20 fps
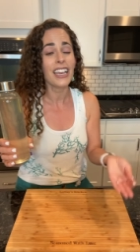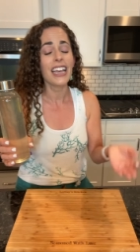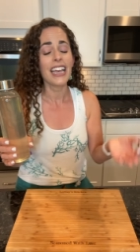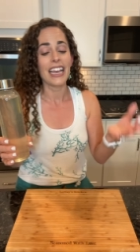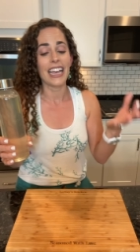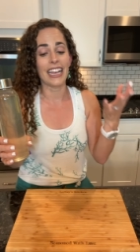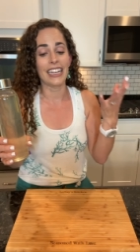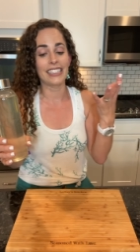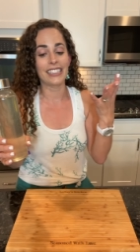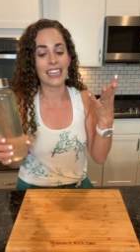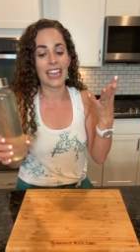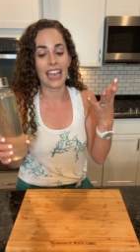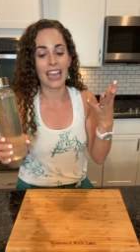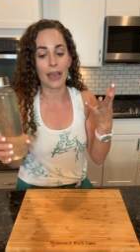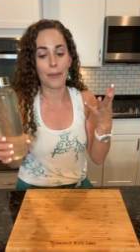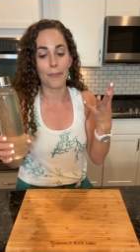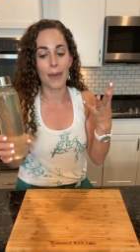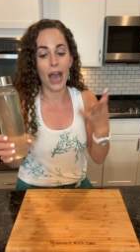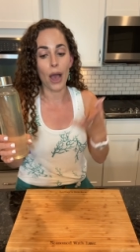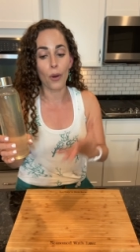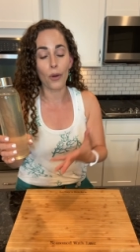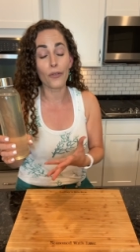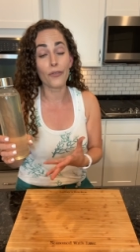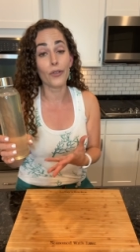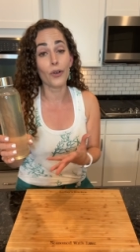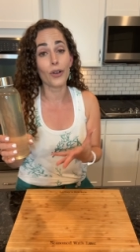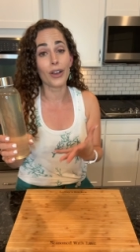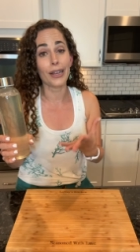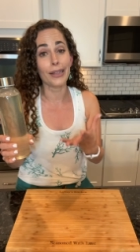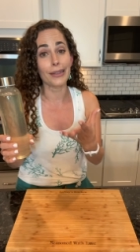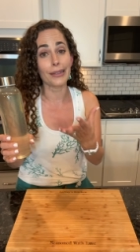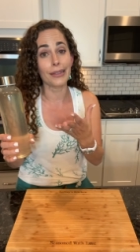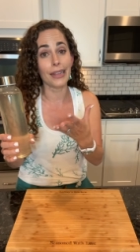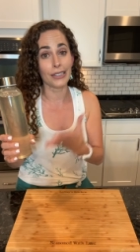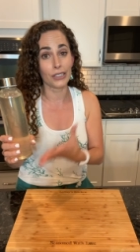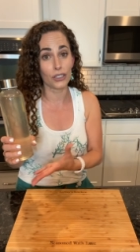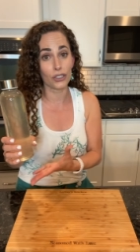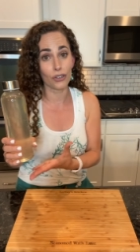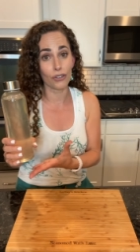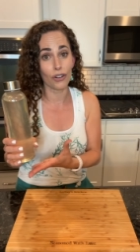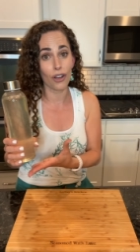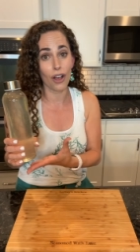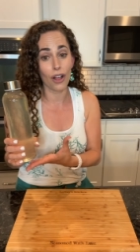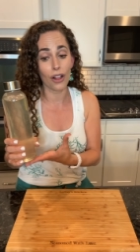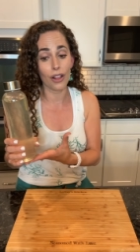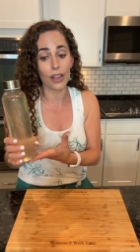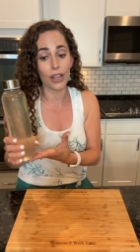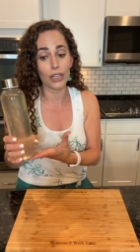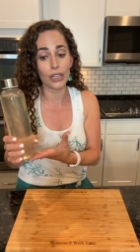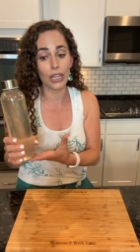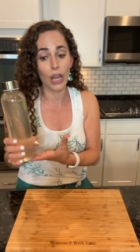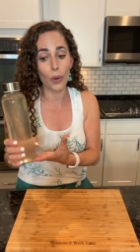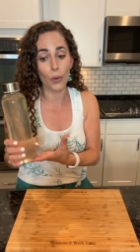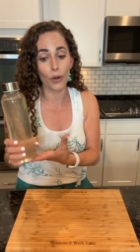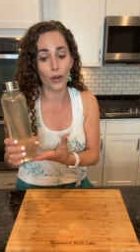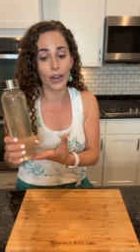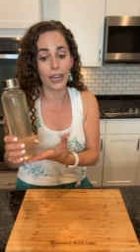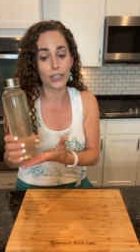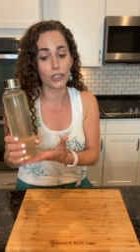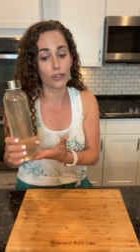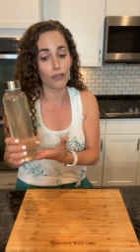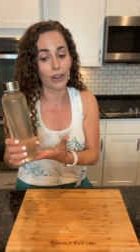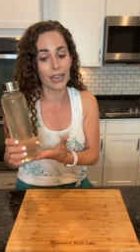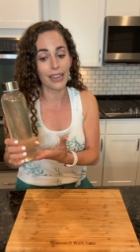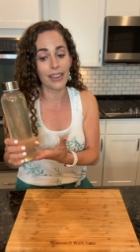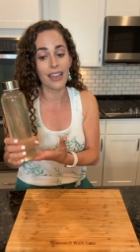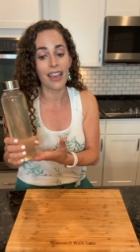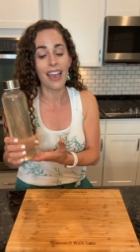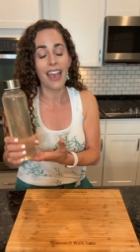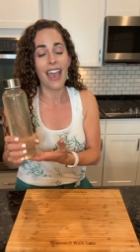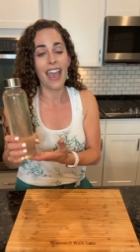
It's a powerful cholesterol lowering drink.